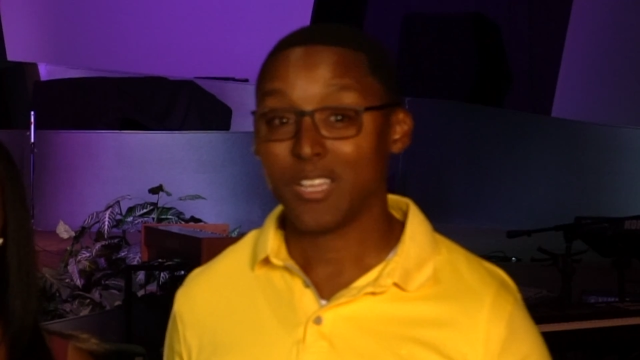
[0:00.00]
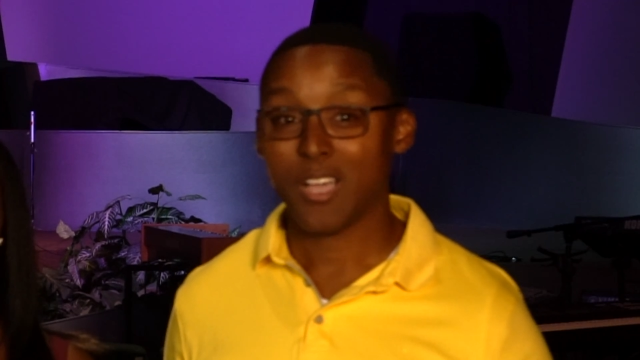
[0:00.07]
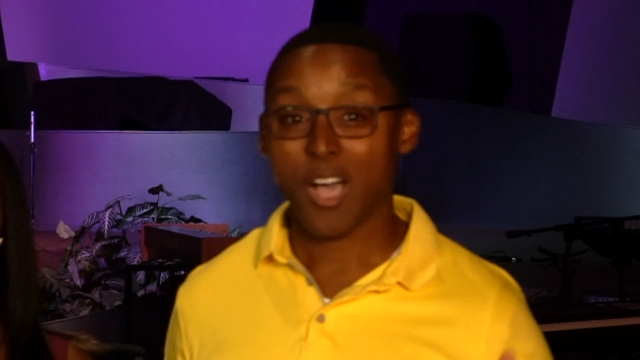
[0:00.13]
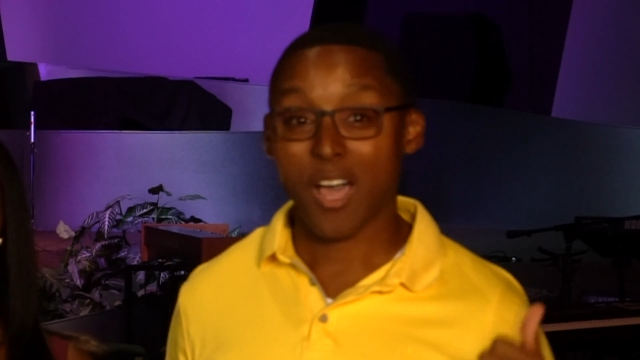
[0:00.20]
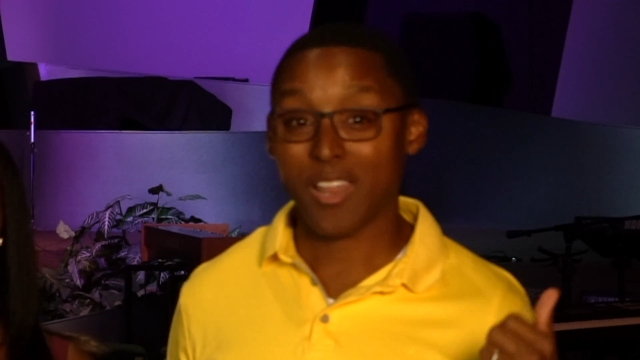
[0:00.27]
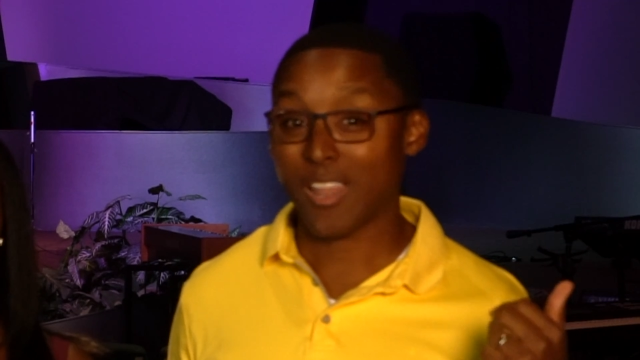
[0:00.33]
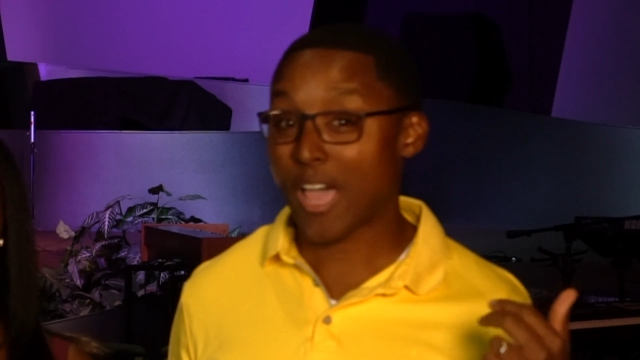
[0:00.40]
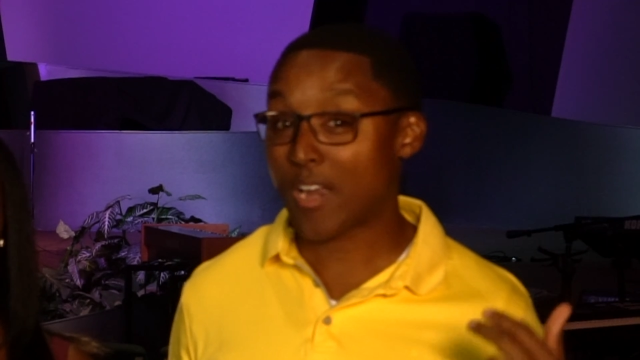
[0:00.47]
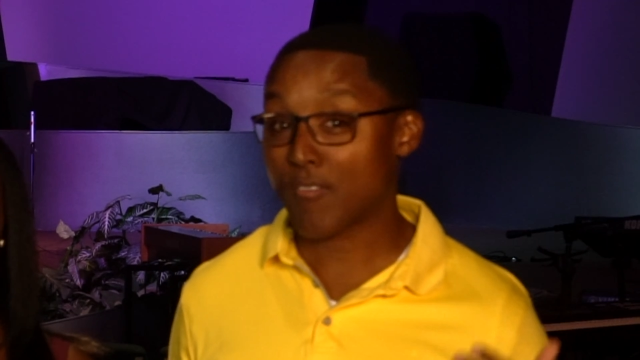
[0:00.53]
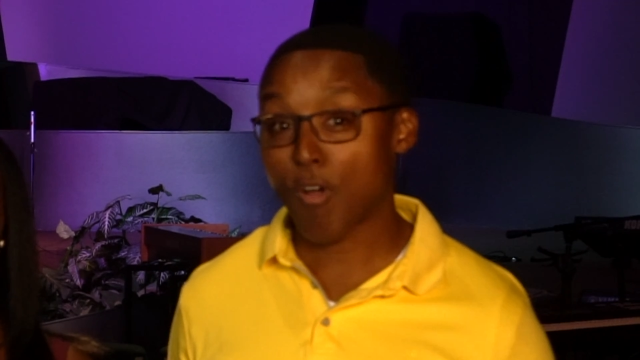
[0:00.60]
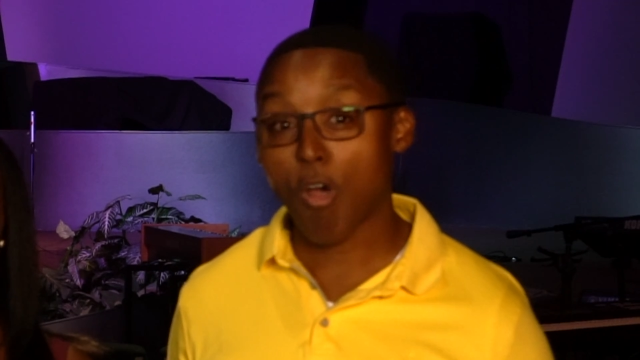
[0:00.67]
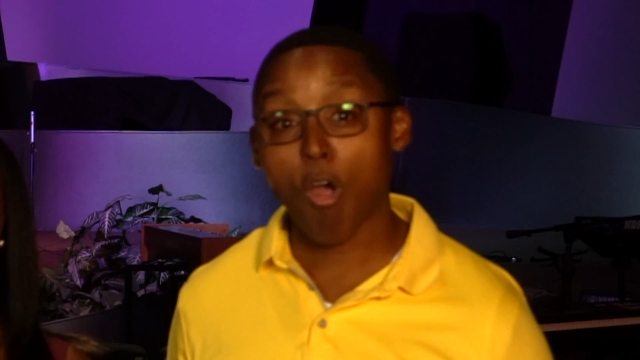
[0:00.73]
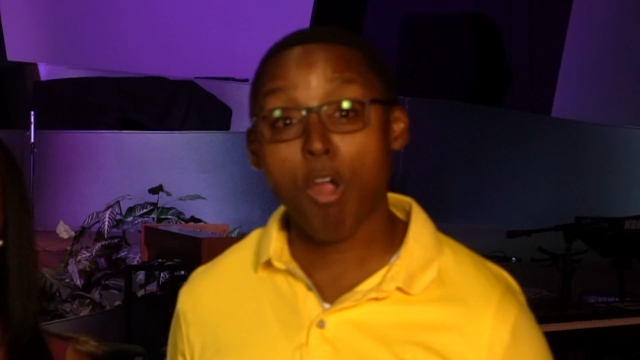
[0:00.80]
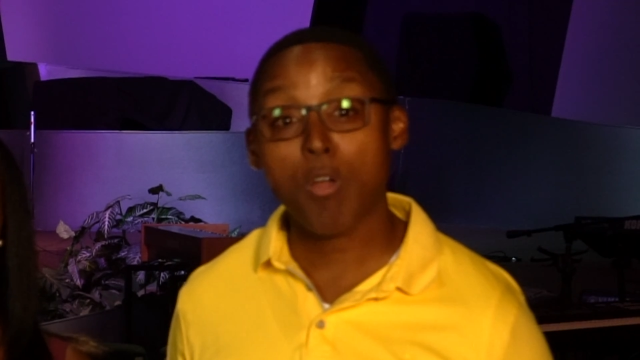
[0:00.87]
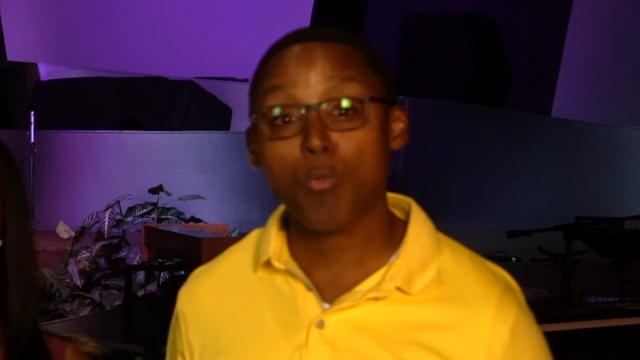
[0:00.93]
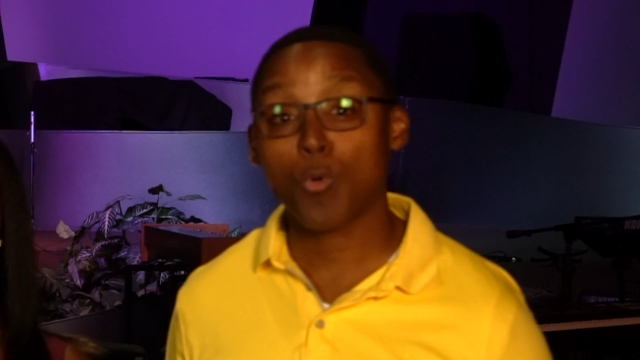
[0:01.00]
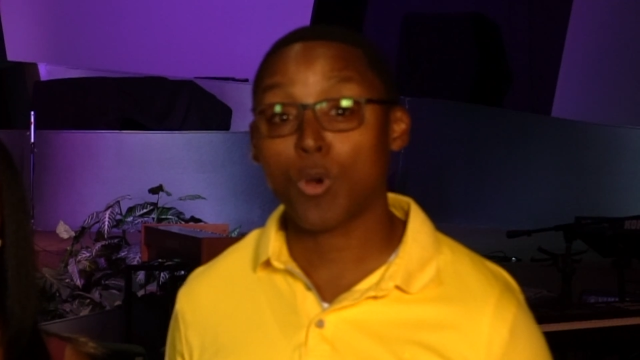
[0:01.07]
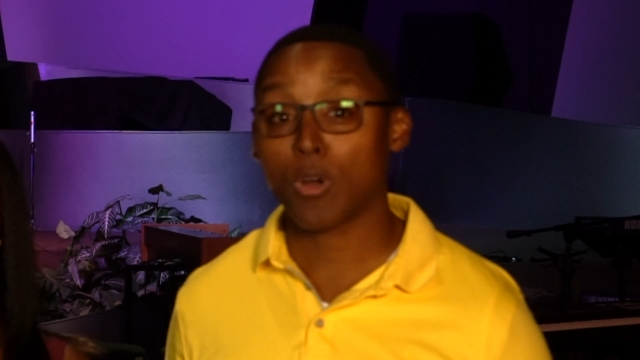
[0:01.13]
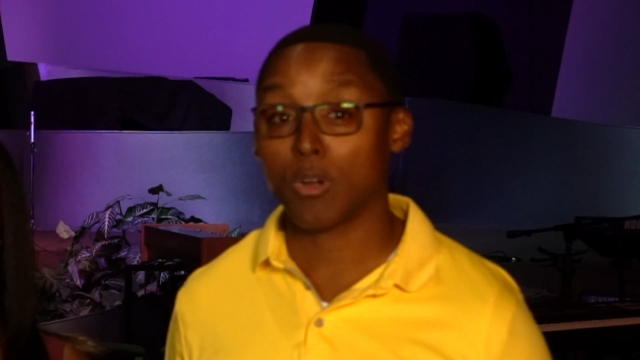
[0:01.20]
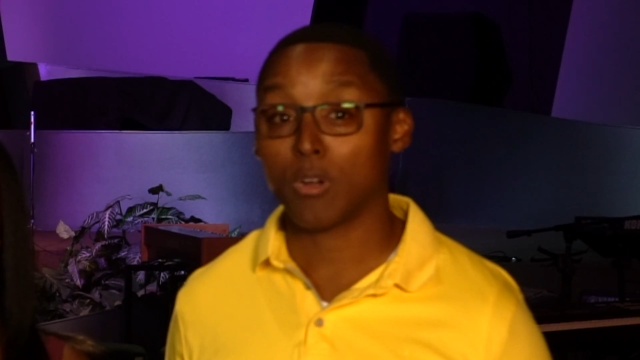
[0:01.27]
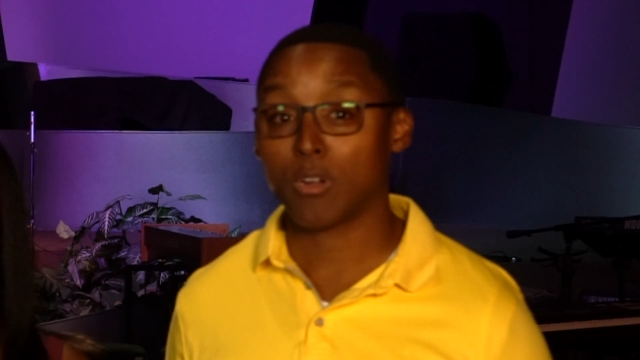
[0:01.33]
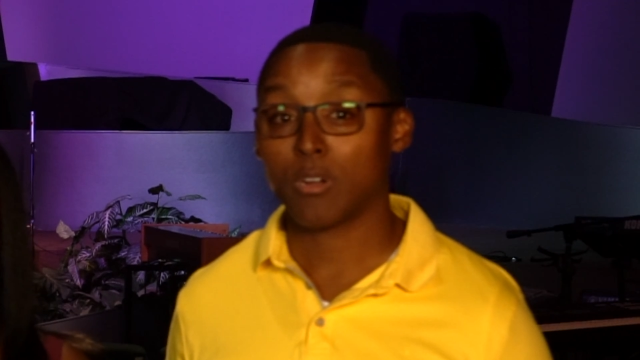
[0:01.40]
a lot of hard
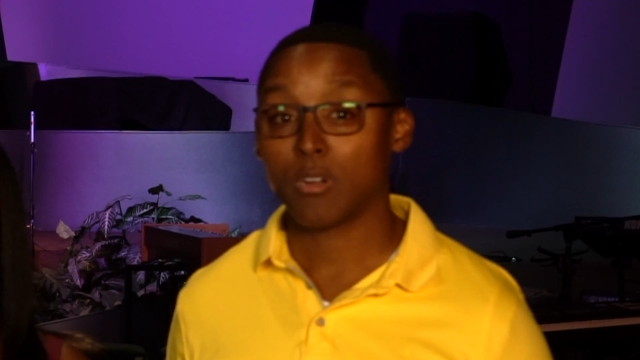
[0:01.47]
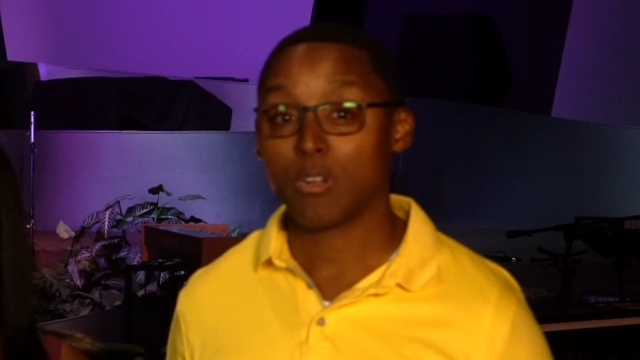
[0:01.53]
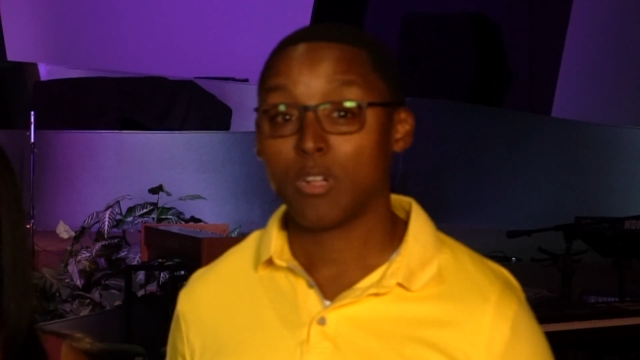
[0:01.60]
work,